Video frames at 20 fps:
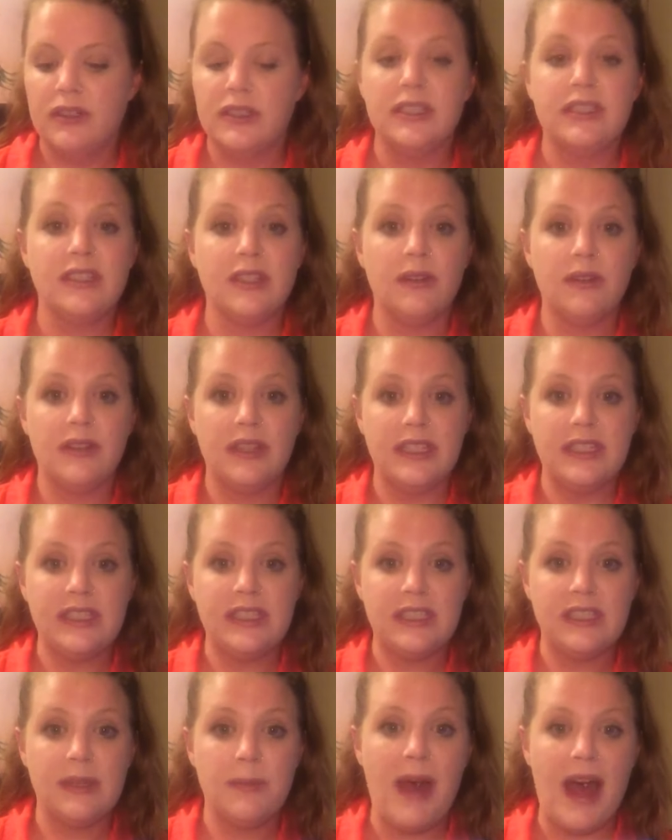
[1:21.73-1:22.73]
So this
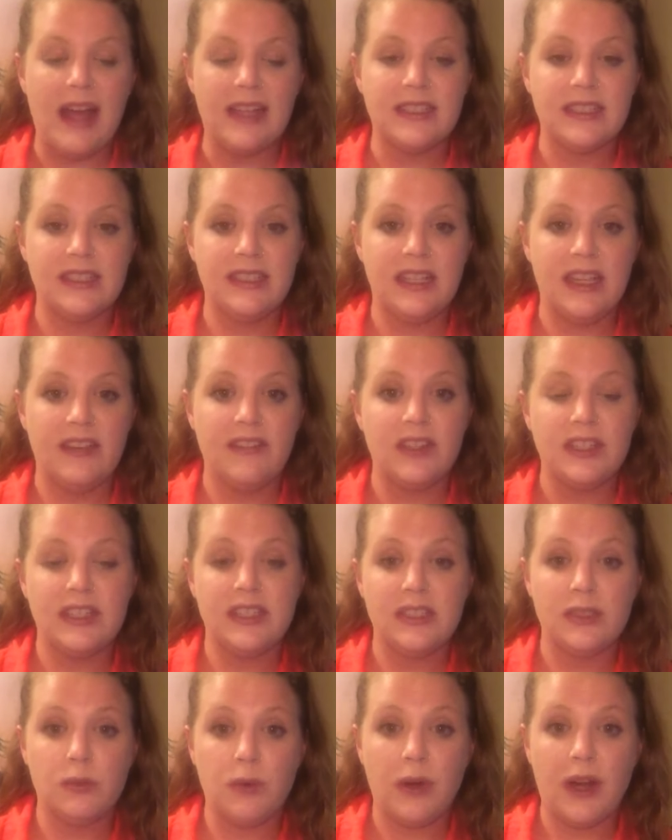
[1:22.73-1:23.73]
is the mask saver.
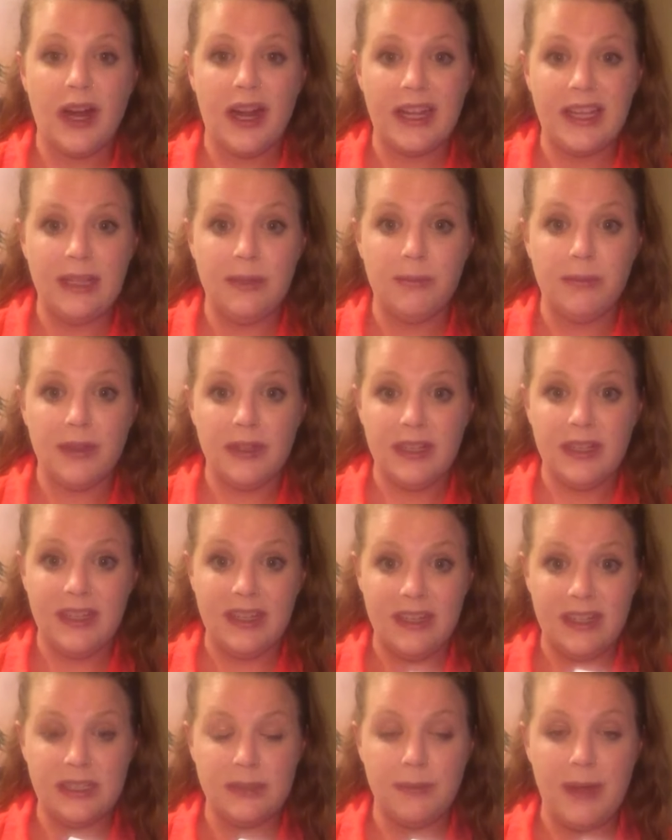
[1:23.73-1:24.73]
This is where I keep
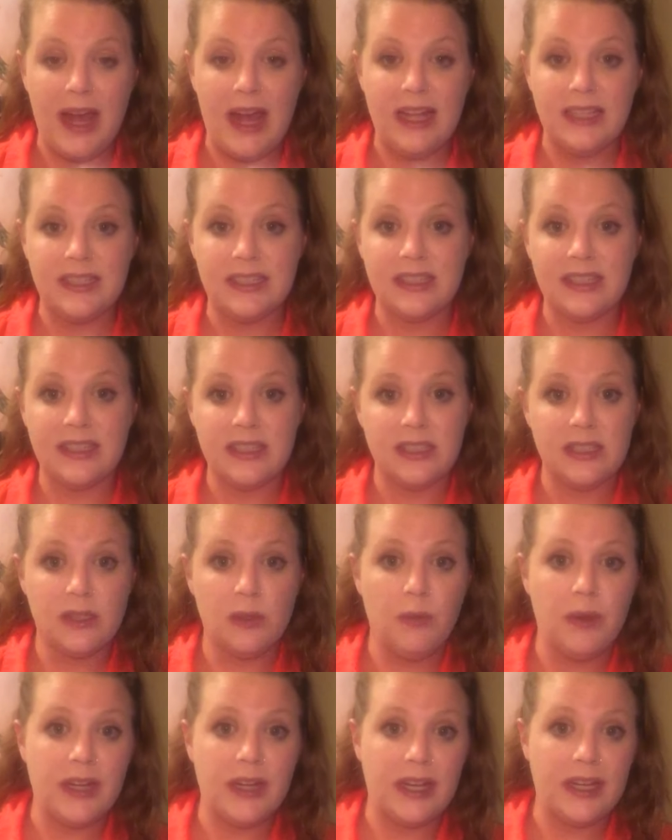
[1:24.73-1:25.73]
this mask. This is
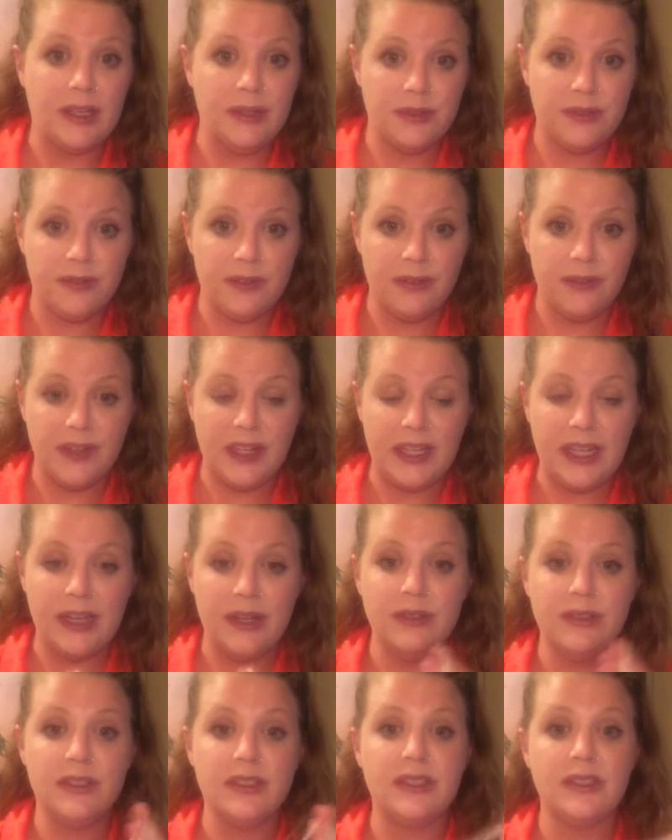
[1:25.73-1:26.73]
the one I use for
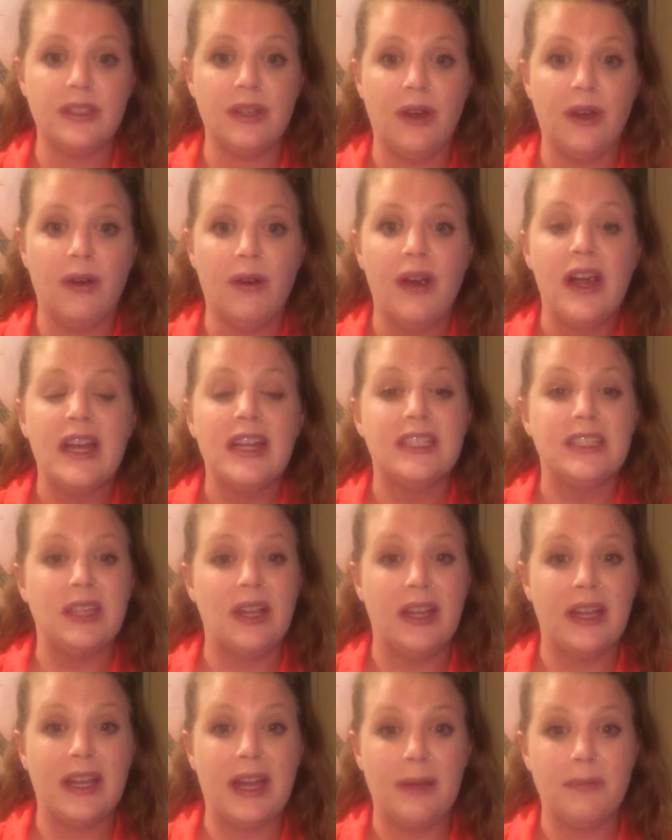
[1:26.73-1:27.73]
videos. So it's
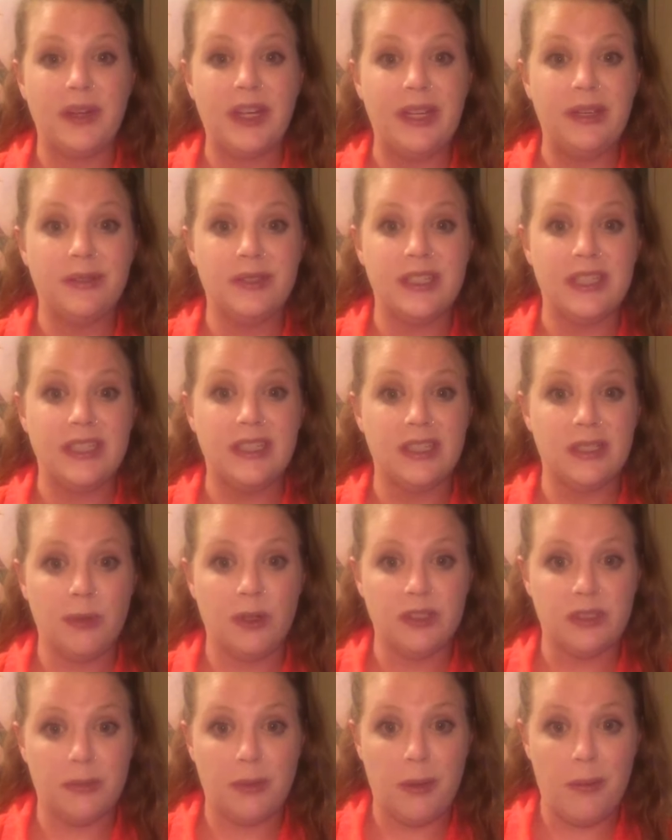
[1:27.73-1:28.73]
not like I'm reusing
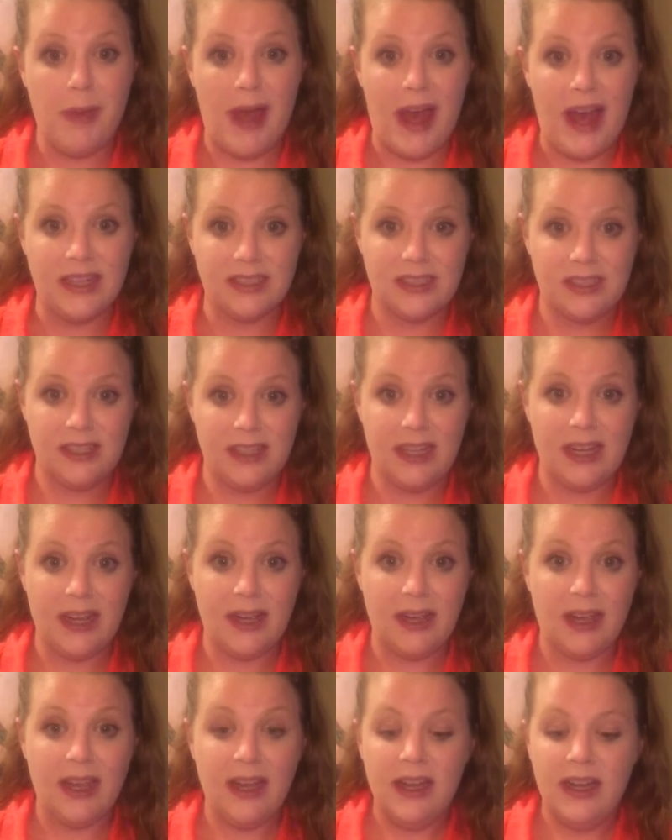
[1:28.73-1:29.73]
disposable masks that
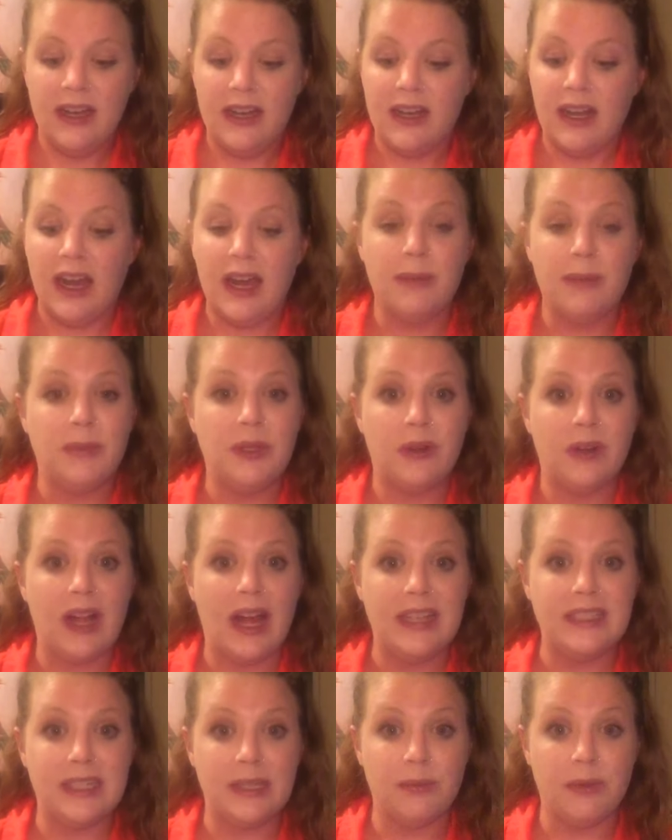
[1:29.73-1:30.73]
I am
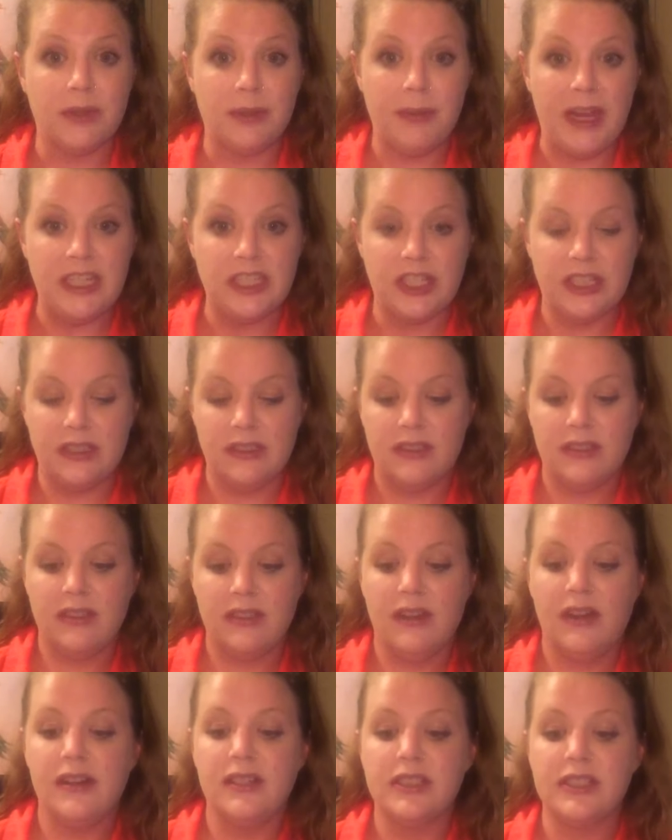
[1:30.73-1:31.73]
utilizing with patients.
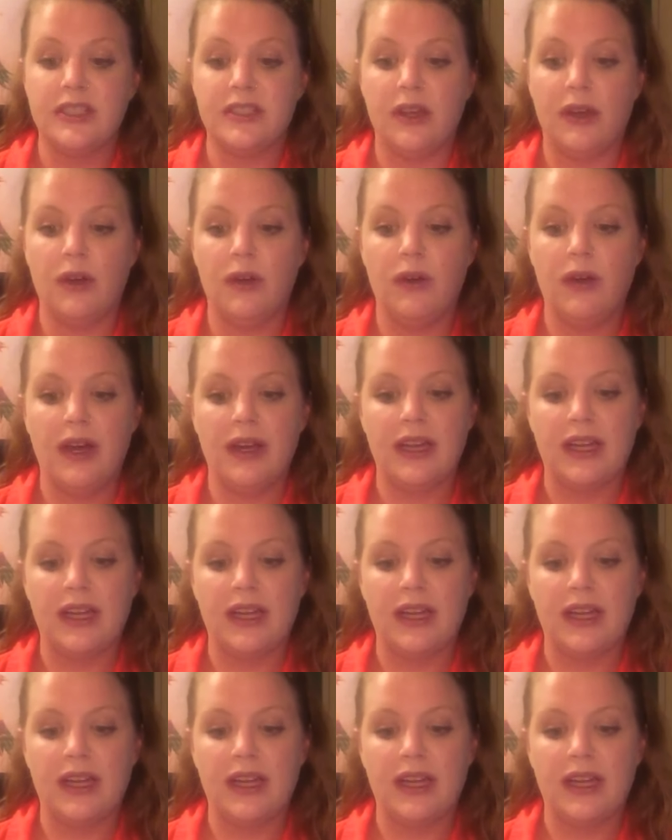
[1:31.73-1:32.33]
So